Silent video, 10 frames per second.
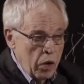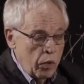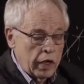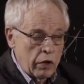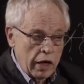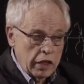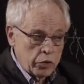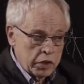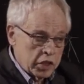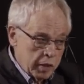we're going to run
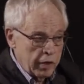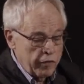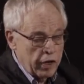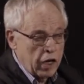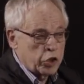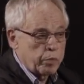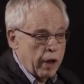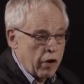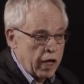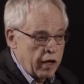into a similar financial
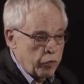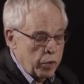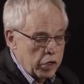barrier if we